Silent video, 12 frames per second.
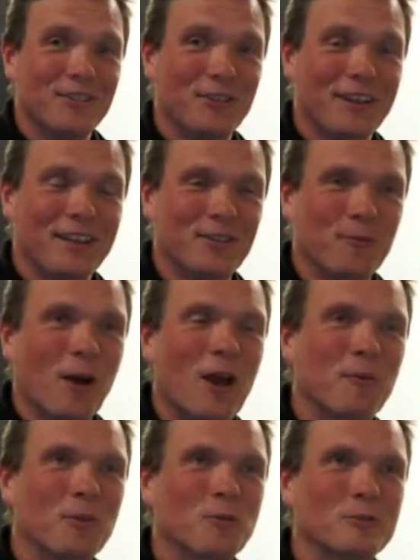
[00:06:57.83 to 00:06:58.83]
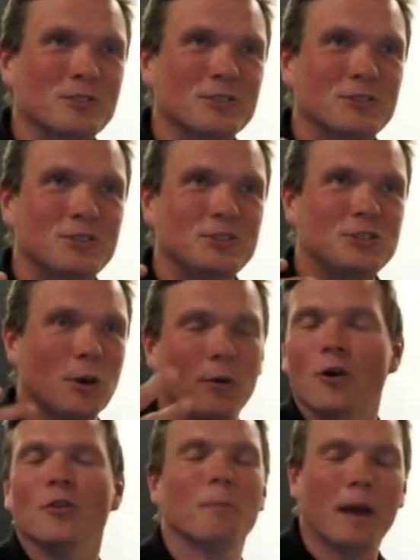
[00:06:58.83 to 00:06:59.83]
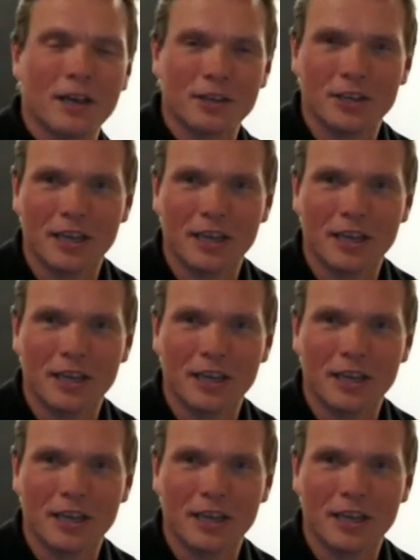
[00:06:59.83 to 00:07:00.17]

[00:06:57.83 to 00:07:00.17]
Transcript: the wherewithal to show it on the back of the